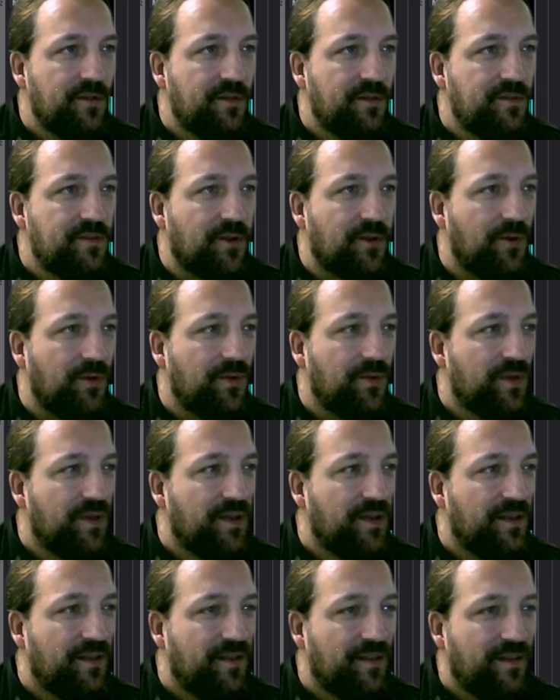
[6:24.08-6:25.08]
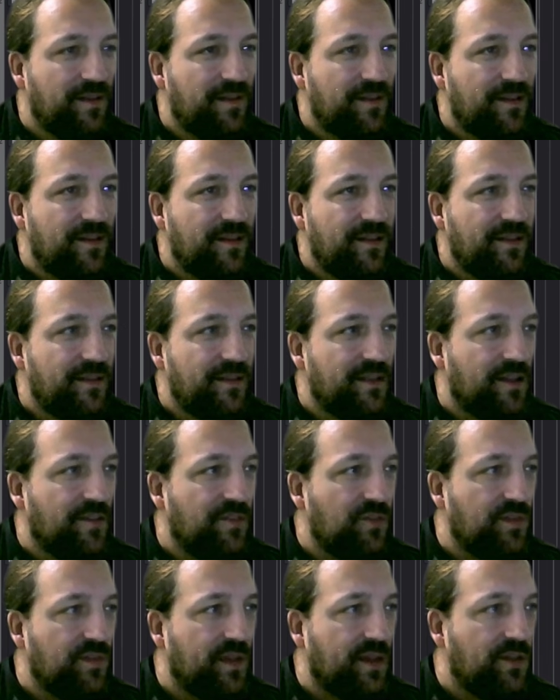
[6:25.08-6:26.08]
So
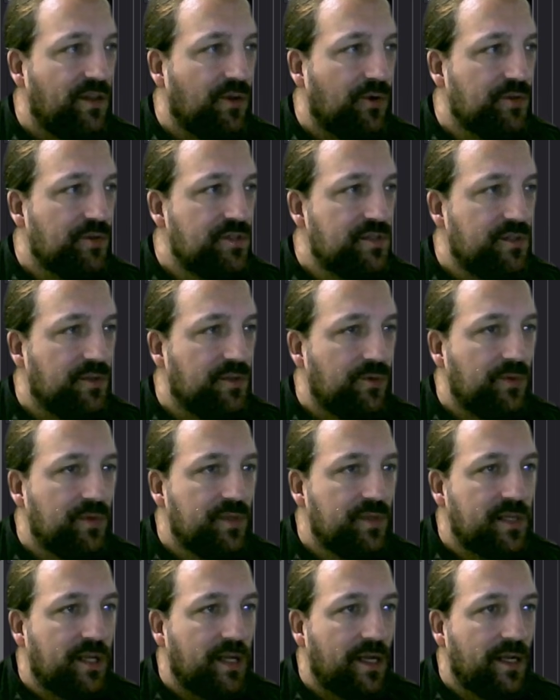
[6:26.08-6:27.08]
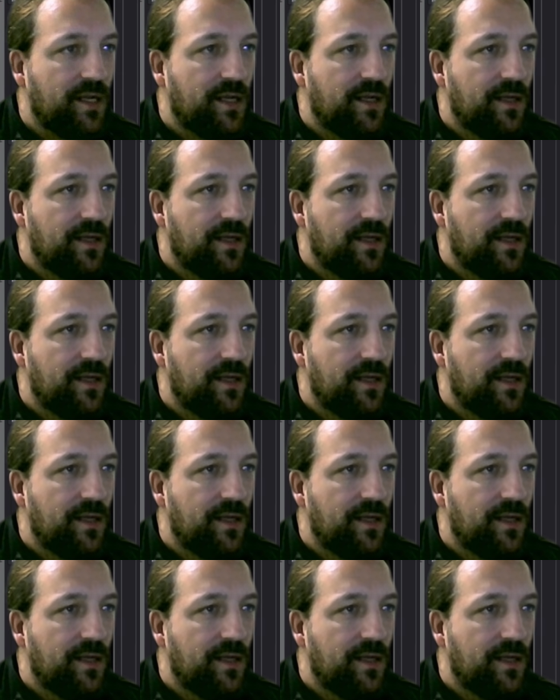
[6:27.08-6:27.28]
if you take those two, it's like